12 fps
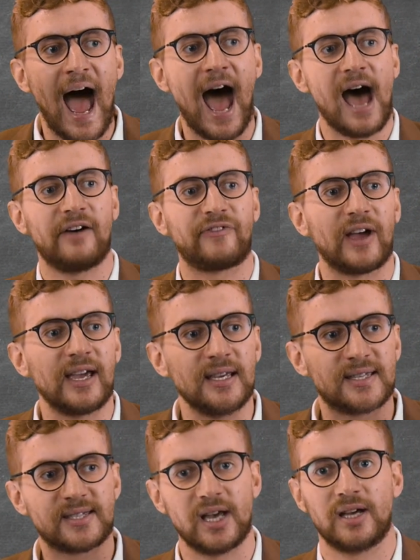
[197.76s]
have a
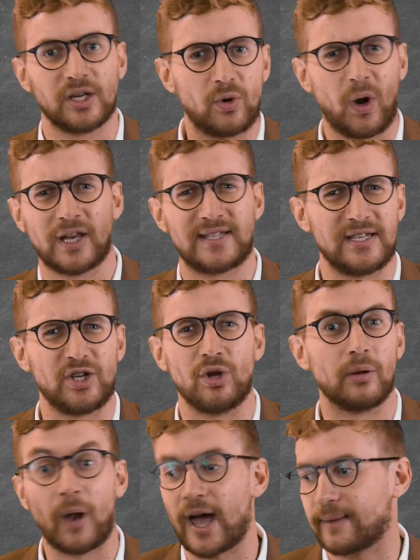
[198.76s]
certain quality to
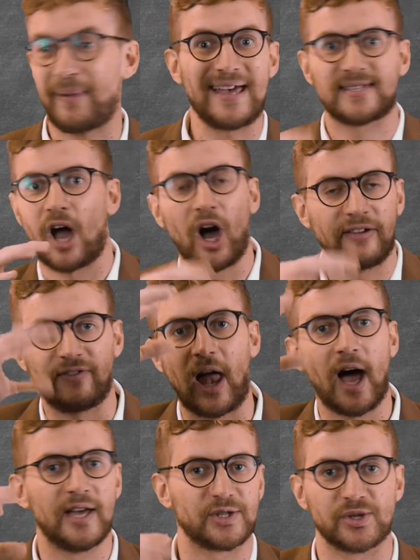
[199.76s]
them, like best high
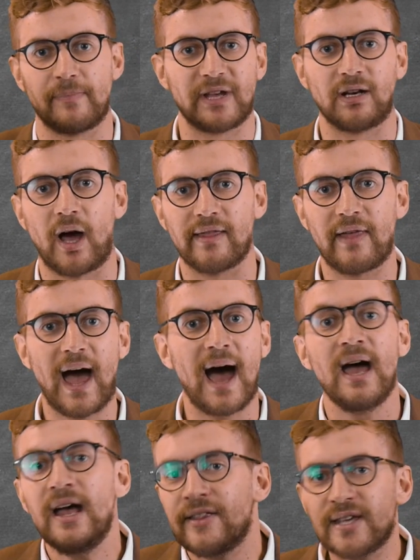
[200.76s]
flyers or something like that.
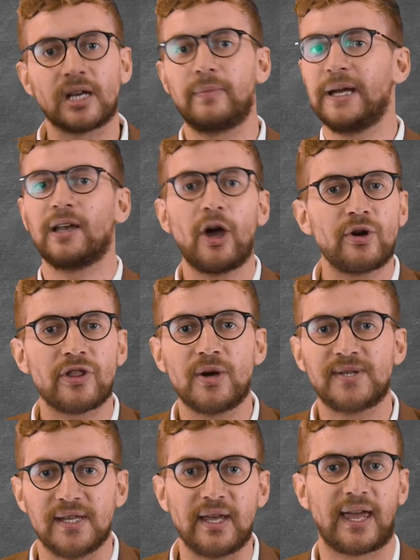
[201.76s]
There's going to be a load of
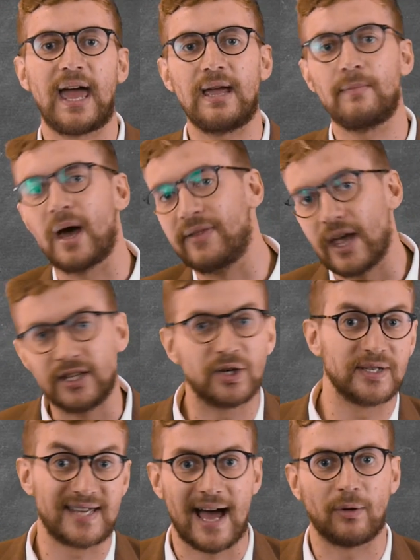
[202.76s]
those in the game, and then you
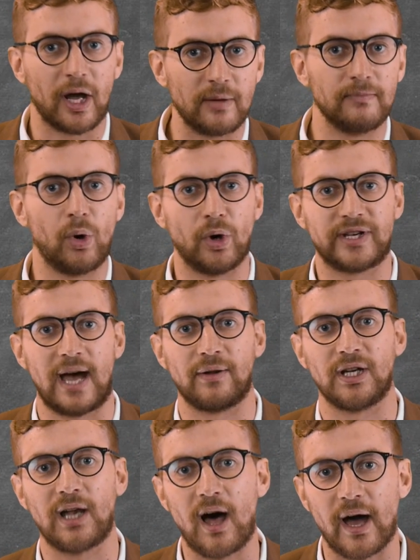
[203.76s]
can download more down
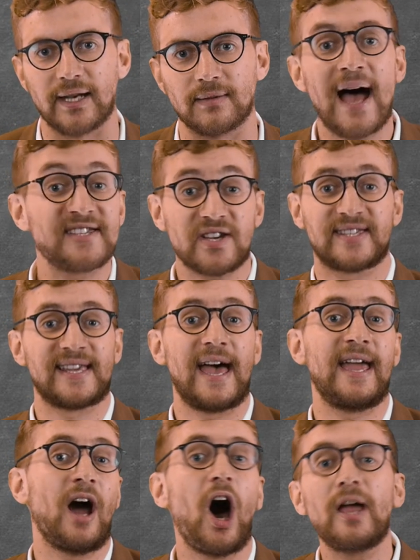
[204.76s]
the line. As I
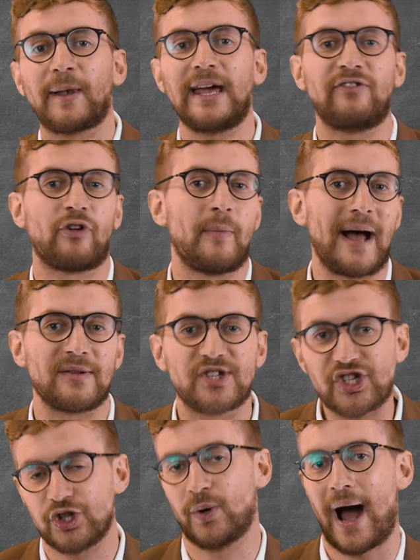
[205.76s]
say, I played for about
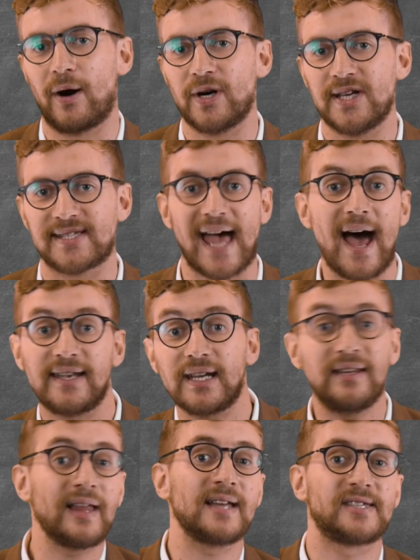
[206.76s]
2 hours, and
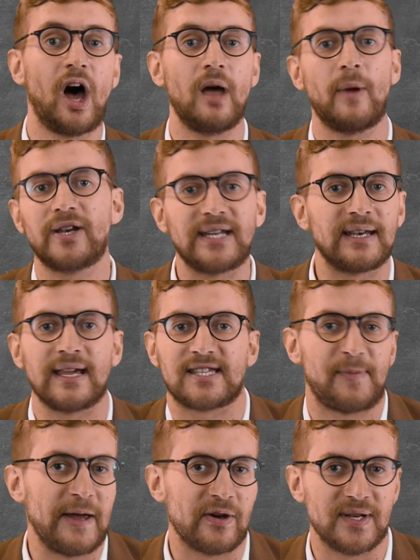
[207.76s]
in that time I didn't
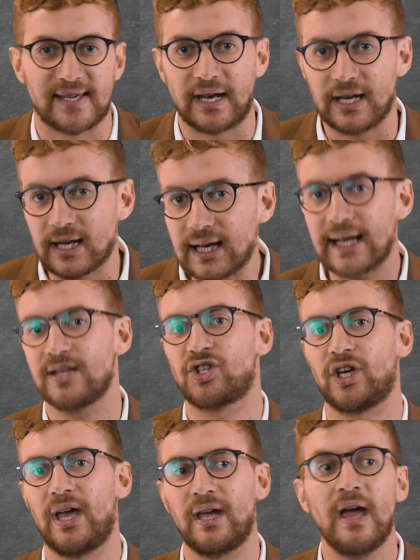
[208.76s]
experience any
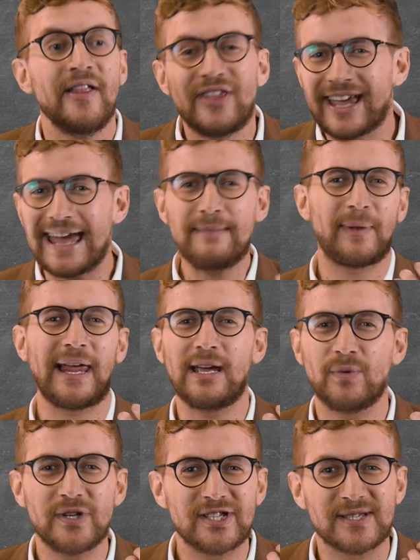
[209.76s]
glitching. The gameplay
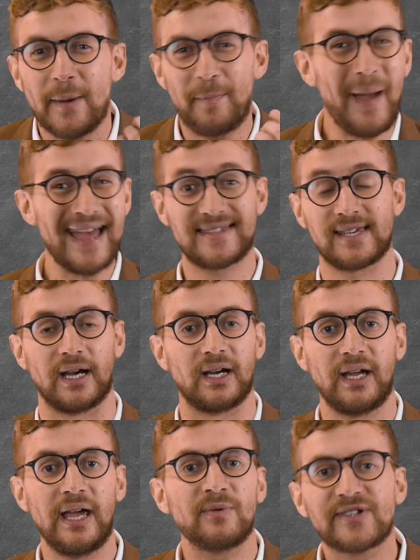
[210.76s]
was better,
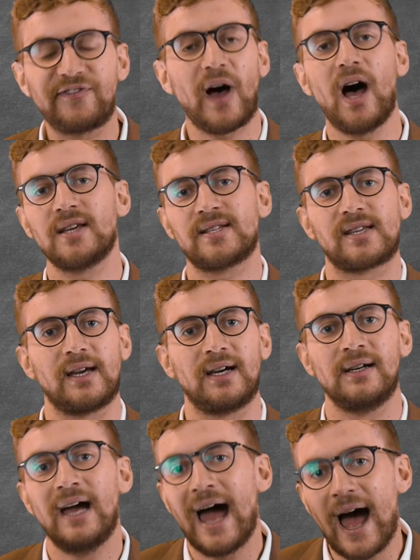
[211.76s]
it was faster,
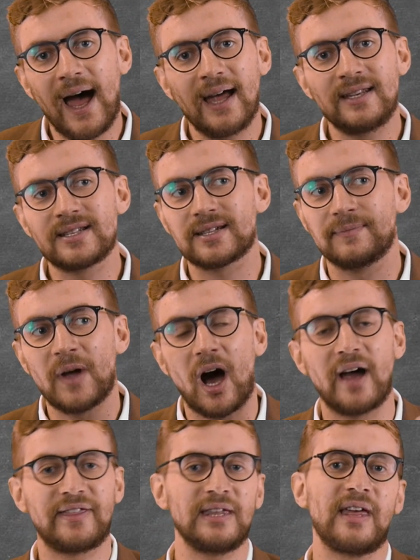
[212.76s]
and
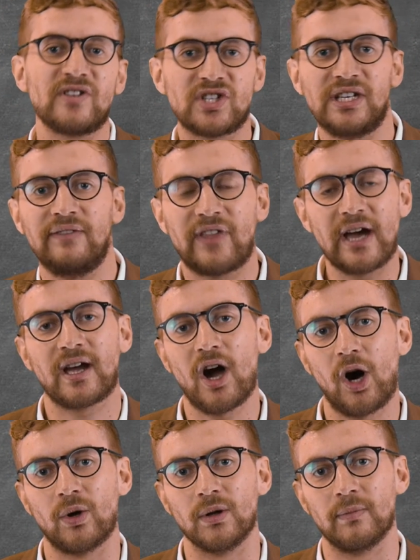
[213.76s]
I think they've achieved their
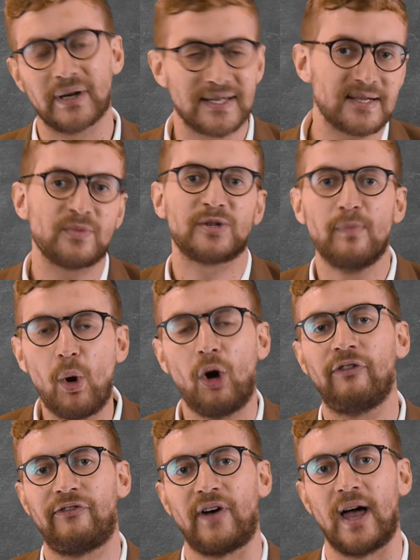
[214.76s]
goal, because it was more
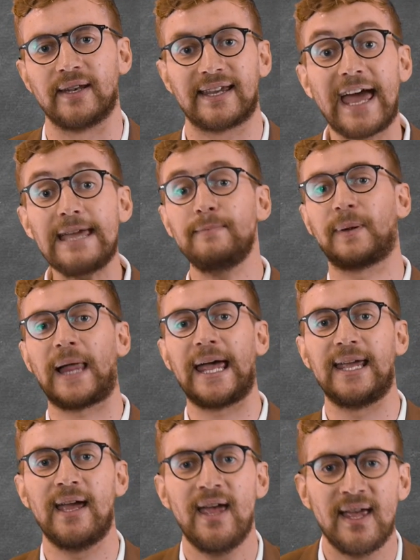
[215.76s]
fun.
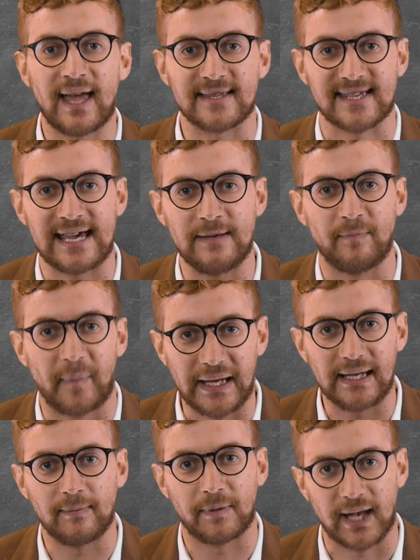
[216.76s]
Gameplay gets a
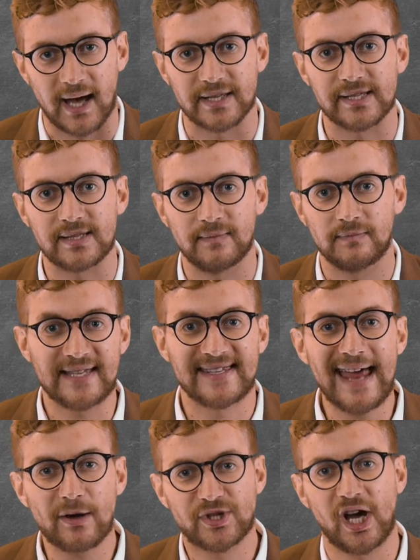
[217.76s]
B+. It's
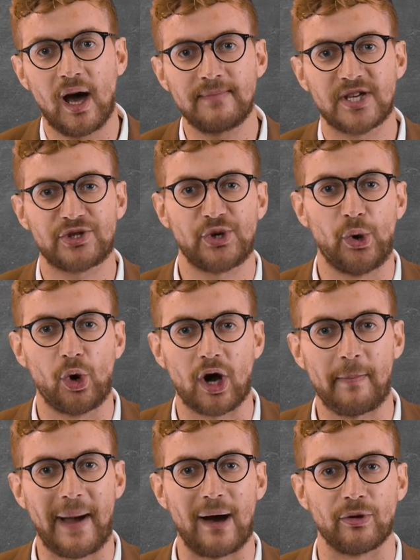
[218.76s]
now time to talk
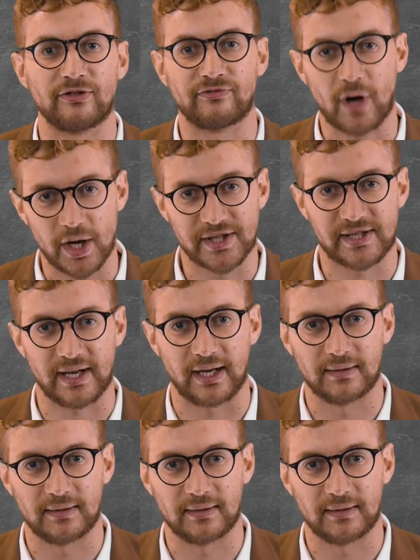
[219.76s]
about the roster.